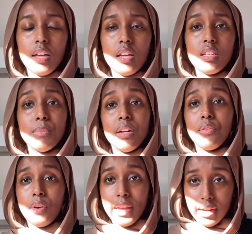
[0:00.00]
it's made
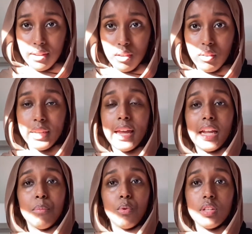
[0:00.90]
for acne, like
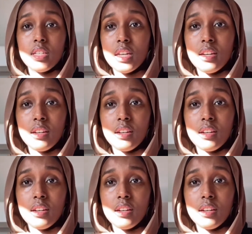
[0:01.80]
acne prone skin,